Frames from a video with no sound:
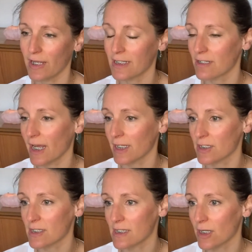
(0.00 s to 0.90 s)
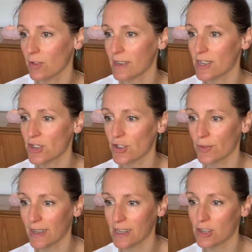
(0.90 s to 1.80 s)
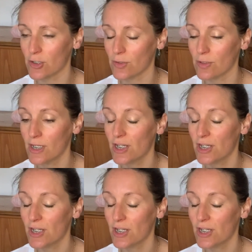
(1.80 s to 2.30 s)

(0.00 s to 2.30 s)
and slowly tune into